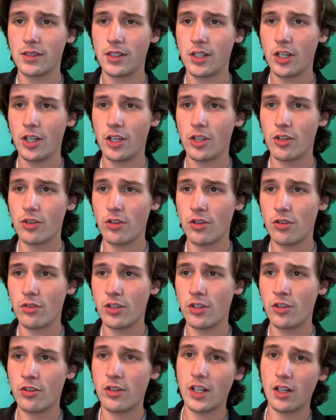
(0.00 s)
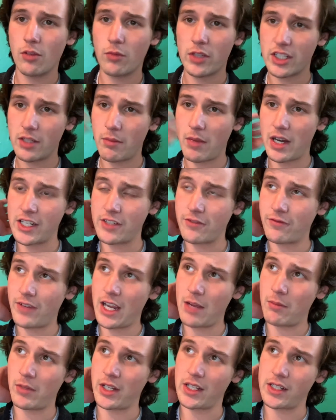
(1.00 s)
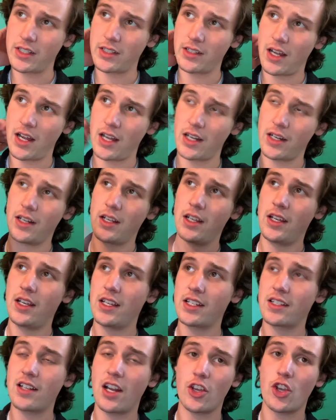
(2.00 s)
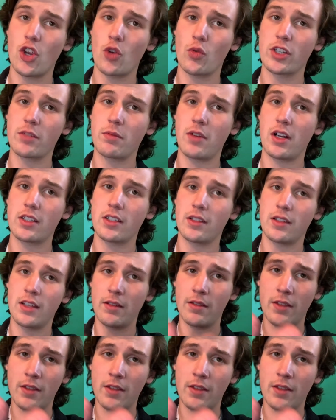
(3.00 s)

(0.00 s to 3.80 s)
you're dealing with somebody's family. It's not your responsibility.